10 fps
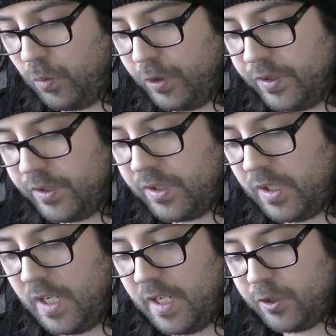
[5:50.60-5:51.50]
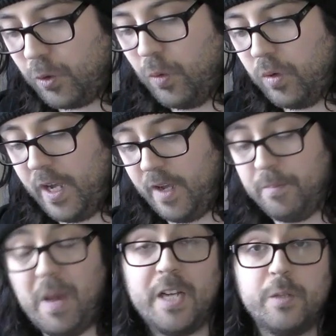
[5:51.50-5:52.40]
wounds
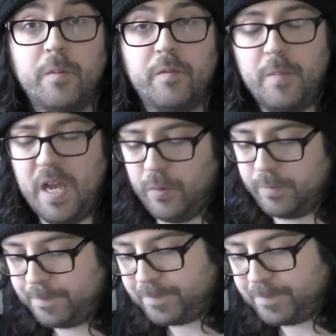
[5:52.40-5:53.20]
maximum from that one.